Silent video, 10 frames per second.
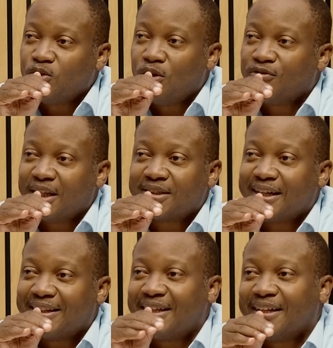who have just
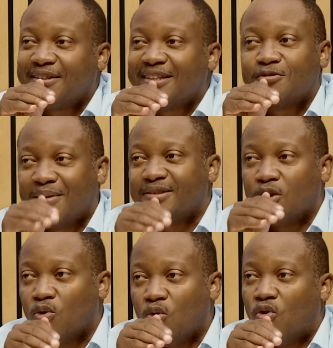entered 6 months
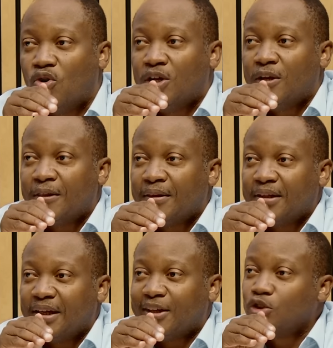ago.
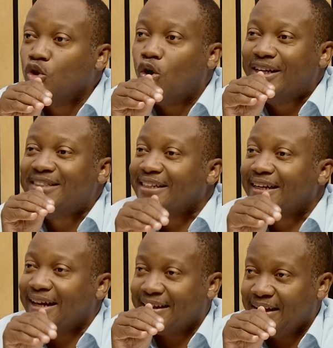There's no history
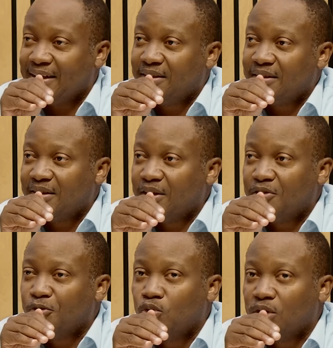like that.
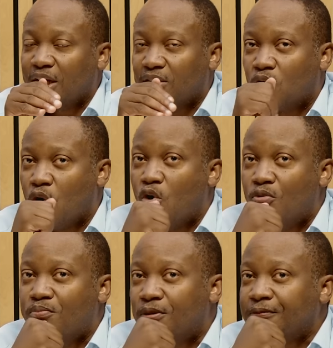If you look at
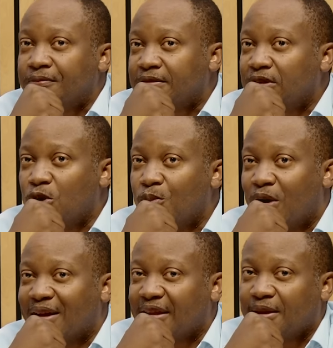COPE
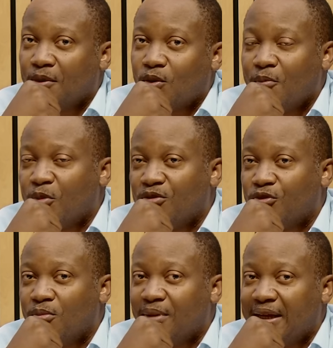gathered about
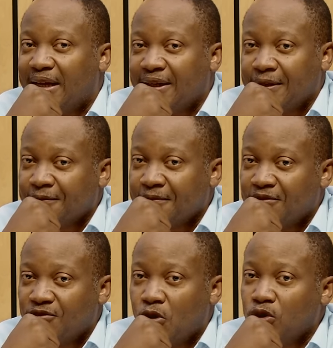1.4 million,
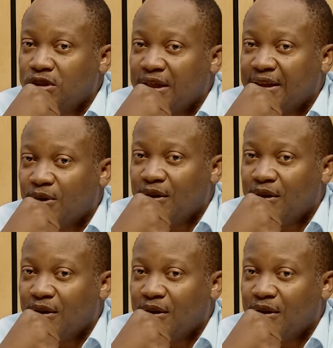votes, and they were